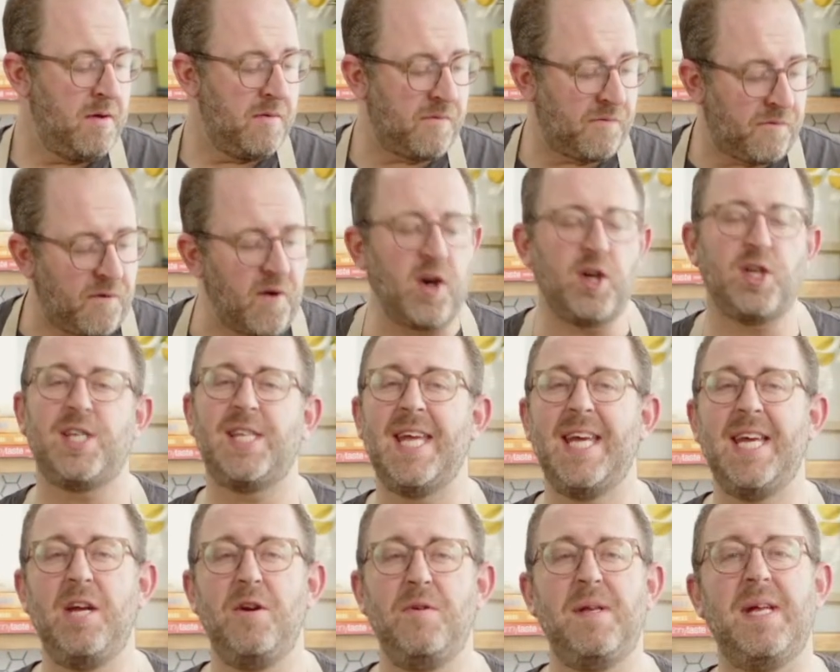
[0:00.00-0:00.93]
first
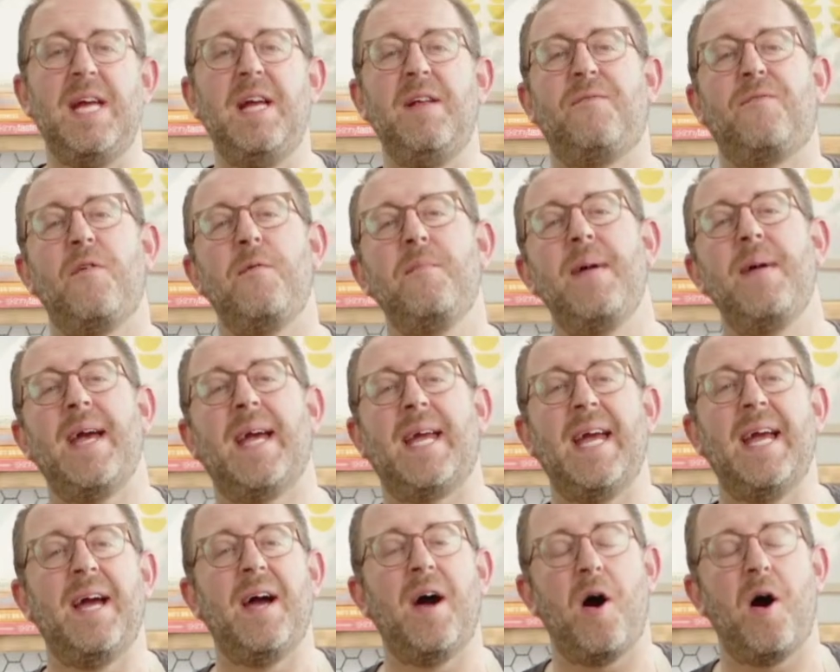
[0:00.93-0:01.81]
thing you need for making